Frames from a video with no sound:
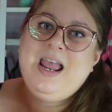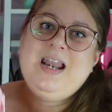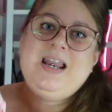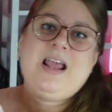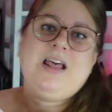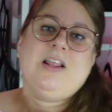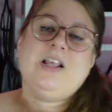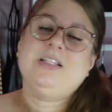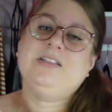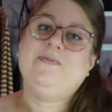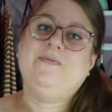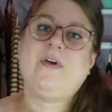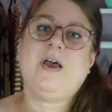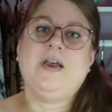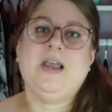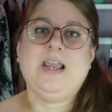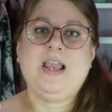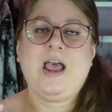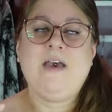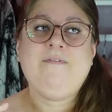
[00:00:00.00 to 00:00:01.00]
Now this
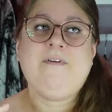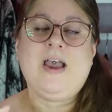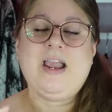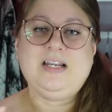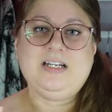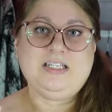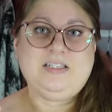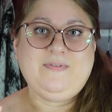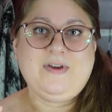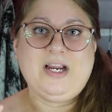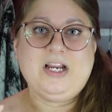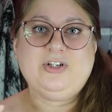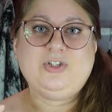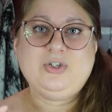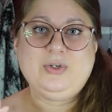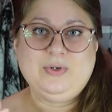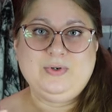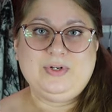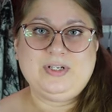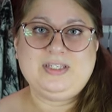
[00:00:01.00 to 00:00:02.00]
I find is very
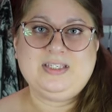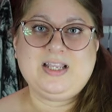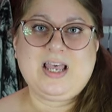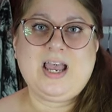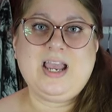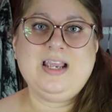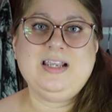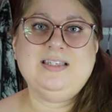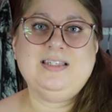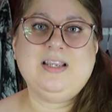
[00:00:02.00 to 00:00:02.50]
true to size,